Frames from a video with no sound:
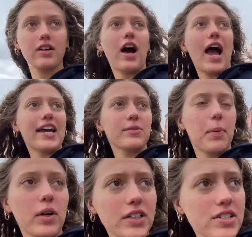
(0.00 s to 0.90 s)
I had to
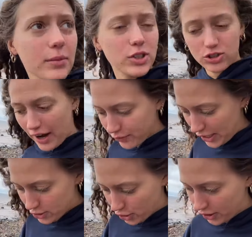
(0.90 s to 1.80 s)
pull into someone's driveway
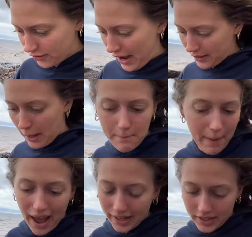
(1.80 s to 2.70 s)
and turn around and
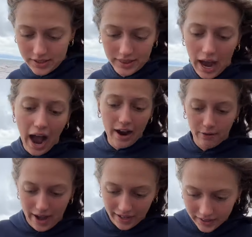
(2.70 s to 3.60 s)
back into the
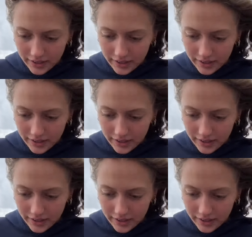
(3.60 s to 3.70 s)
highway